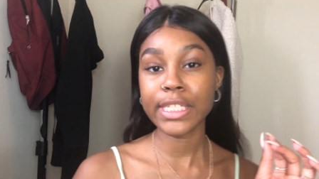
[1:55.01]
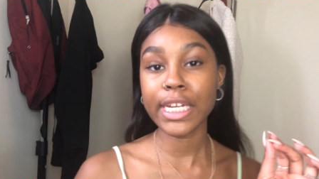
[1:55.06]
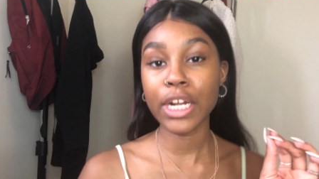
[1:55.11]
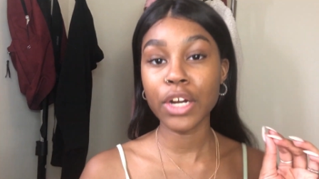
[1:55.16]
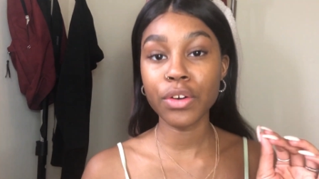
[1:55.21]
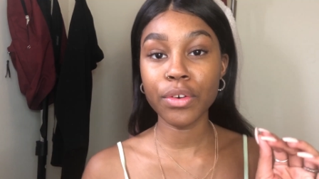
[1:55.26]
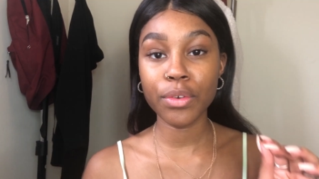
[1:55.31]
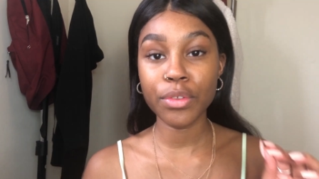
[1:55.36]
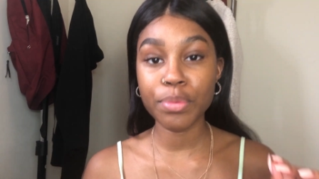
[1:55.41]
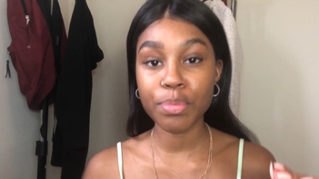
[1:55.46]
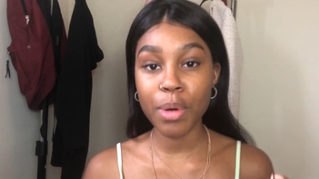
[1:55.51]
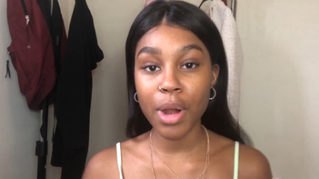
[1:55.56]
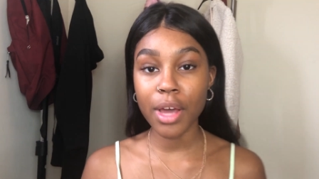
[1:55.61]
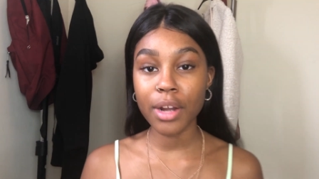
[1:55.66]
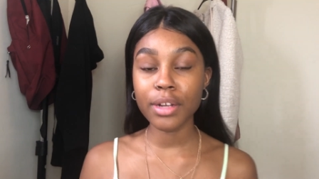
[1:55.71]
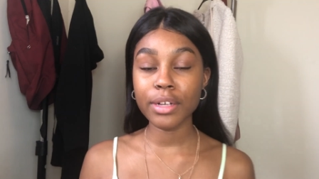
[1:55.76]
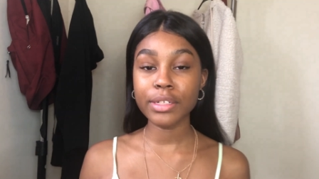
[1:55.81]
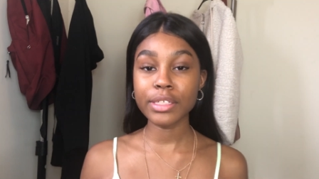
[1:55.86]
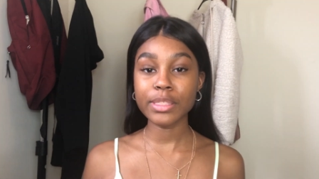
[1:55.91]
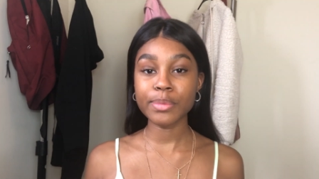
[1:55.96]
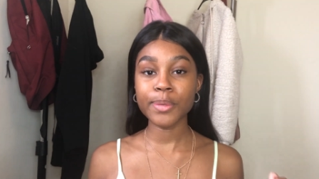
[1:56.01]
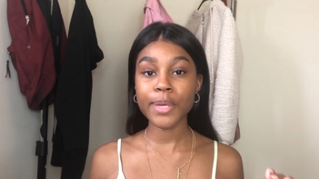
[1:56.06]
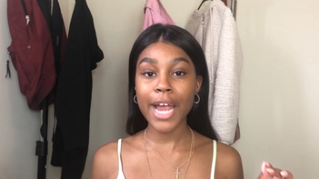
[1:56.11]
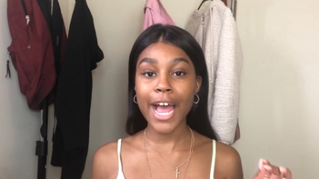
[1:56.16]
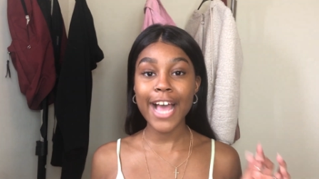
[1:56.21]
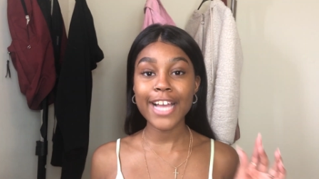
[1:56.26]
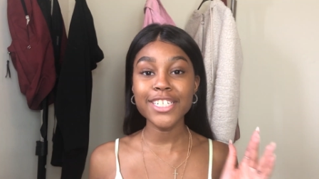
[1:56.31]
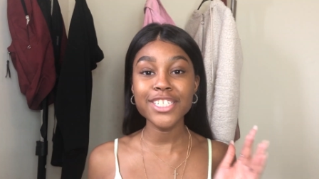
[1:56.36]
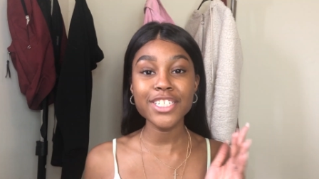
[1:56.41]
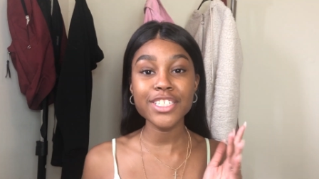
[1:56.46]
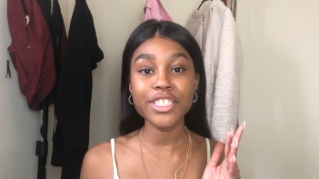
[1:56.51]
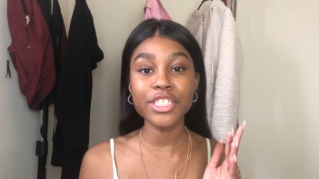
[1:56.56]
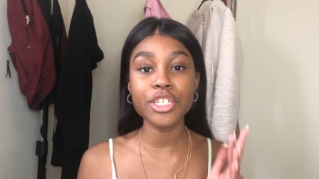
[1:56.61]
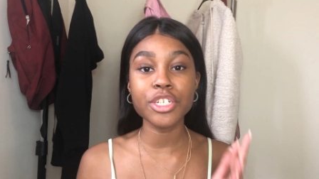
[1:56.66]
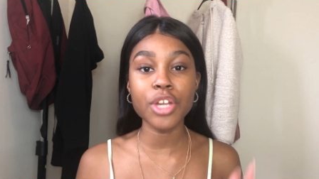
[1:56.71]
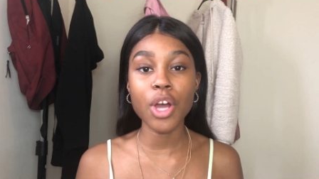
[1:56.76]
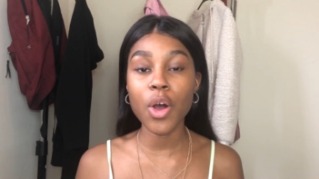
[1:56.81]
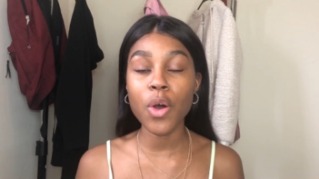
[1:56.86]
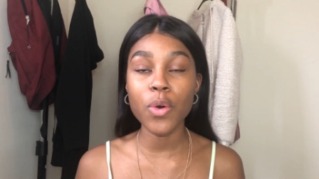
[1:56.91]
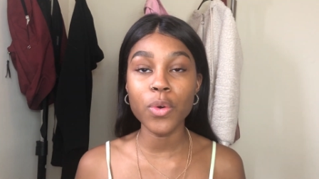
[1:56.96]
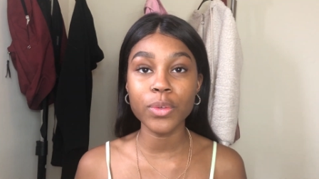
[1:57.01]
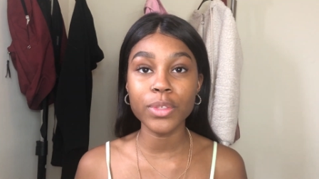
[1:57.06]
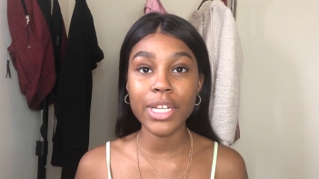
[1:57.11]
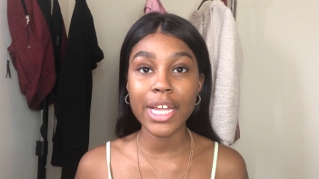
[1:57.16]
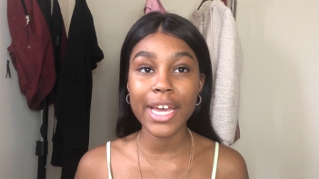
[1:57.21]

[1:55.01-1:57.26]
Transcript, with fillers: like growth products, but I just don't.